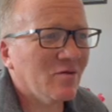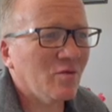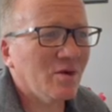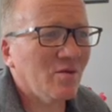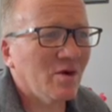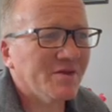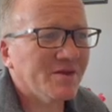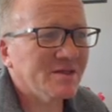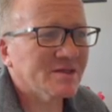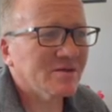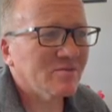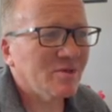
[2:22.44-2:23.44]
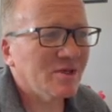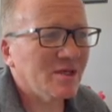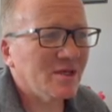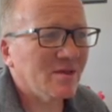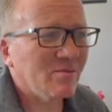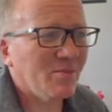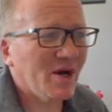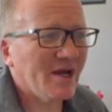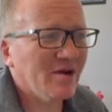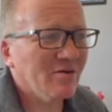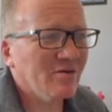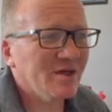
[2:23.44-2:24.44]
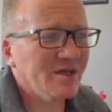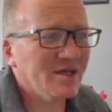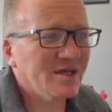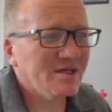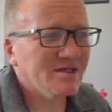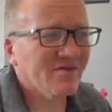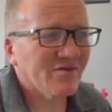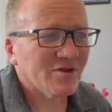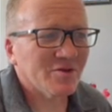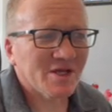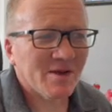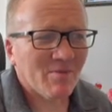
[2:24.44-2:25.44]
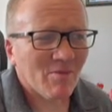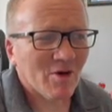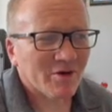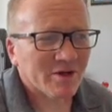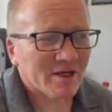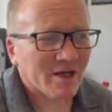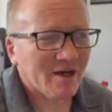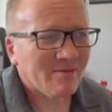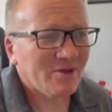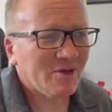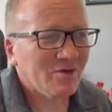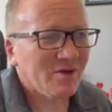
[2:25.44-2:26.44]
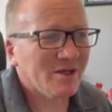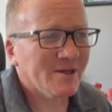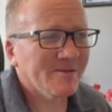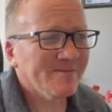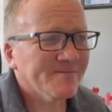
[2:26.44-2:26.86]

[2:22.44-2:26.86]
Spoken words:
we want these to be buyer leads for the type of marketing I'm doing.